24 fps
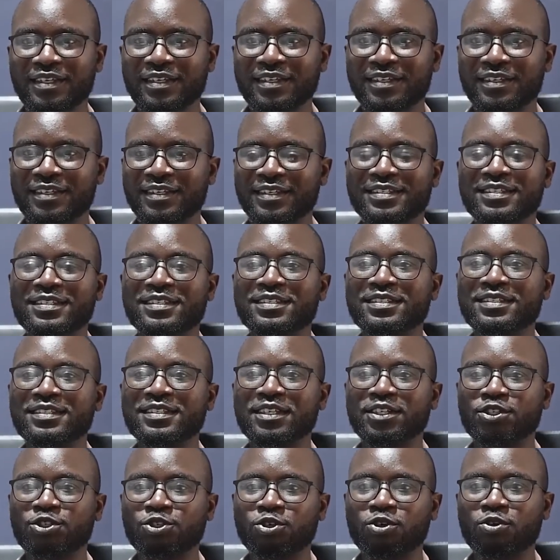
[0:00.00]
This is
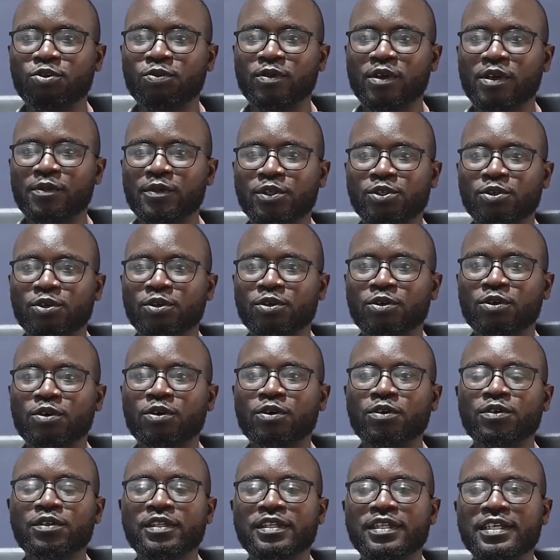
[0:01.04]
a show where we talk
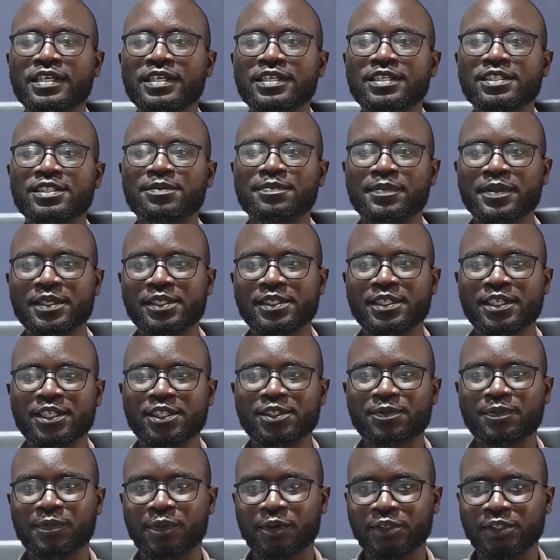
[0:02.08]
all things business
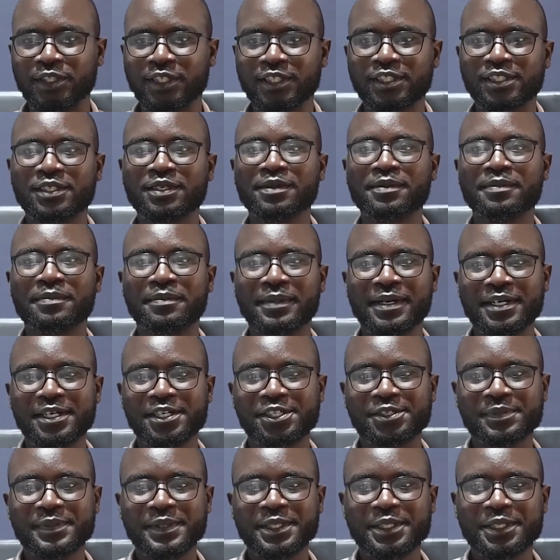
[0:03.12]
process
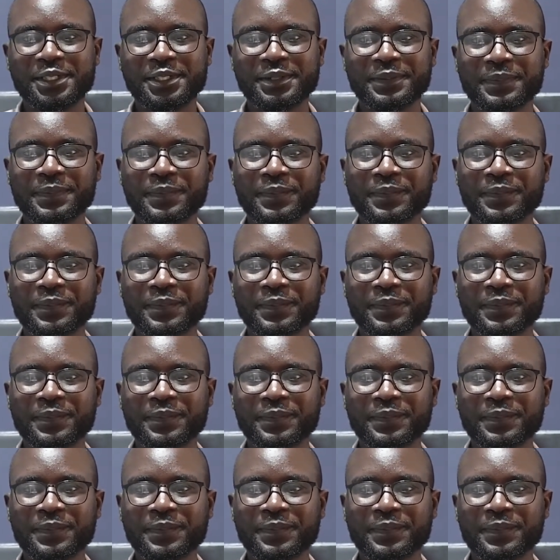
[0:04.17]
management.